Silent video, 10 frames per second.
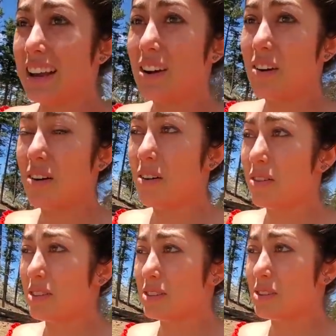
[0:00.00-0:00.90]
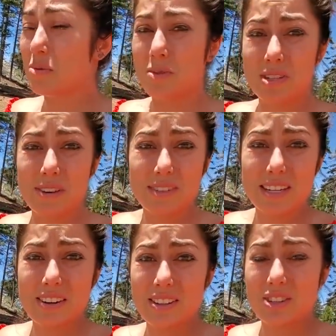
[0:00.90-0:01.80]
all the snowboard stuff is
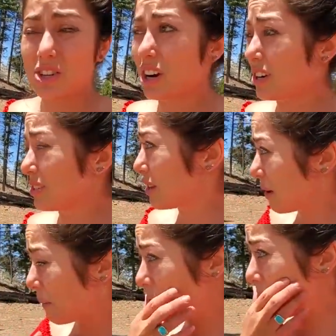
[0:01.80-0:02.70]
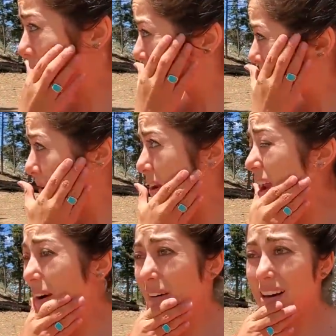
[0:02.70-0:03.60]
down at the truck, so
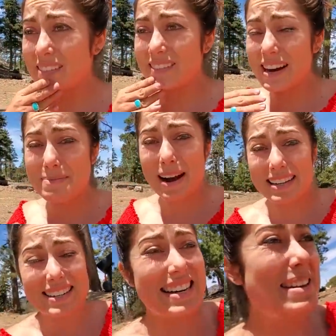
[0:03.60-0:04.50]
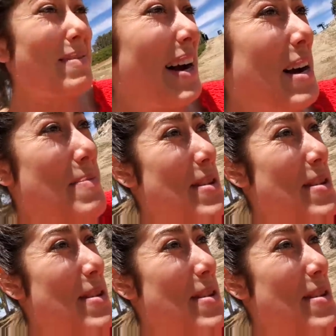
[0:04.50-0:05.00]
now we're gonna have to ride back down, head back up.